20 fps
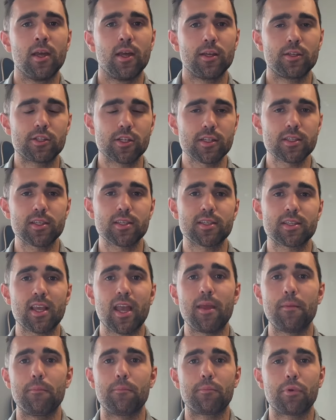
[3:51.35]
And just the
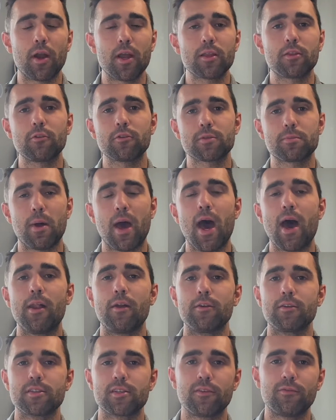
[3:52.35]
same, break those
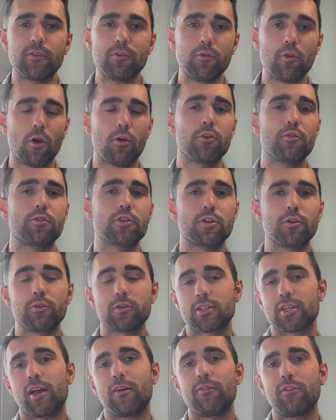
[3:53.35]
patterns. If you know you shoot
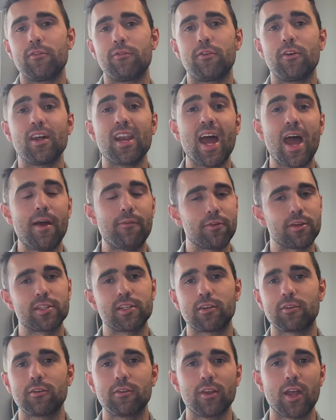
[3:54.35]
yourself in the foot every
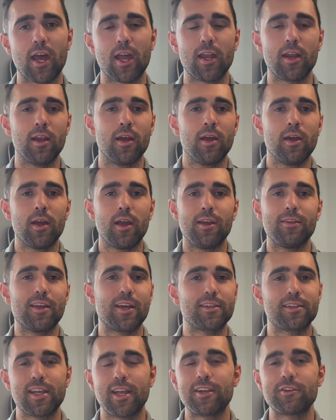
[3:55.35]
single night in
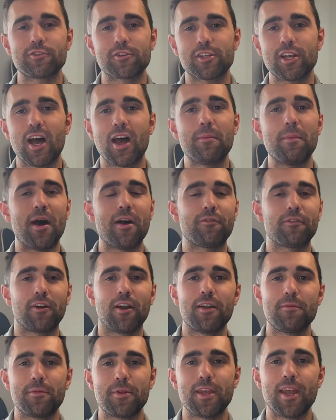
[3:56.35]
that danger time
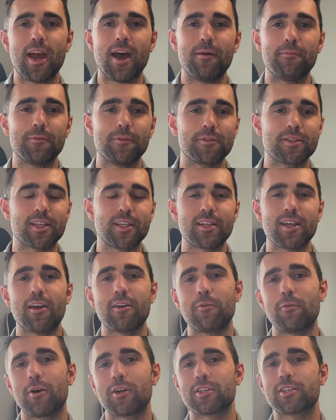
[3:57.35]
after 8 p.m., you sit
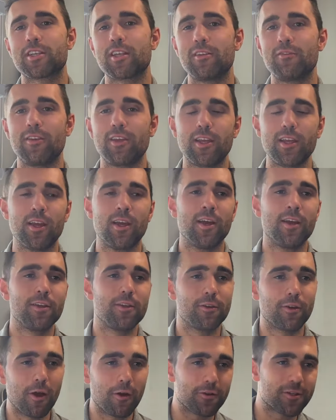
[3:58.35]
down, you watch TV,
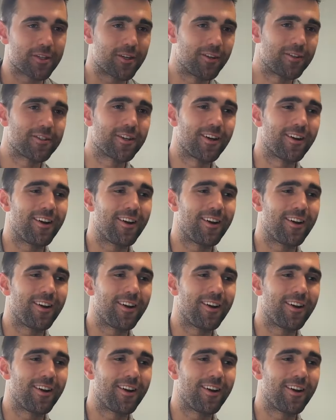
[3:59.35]
you go searching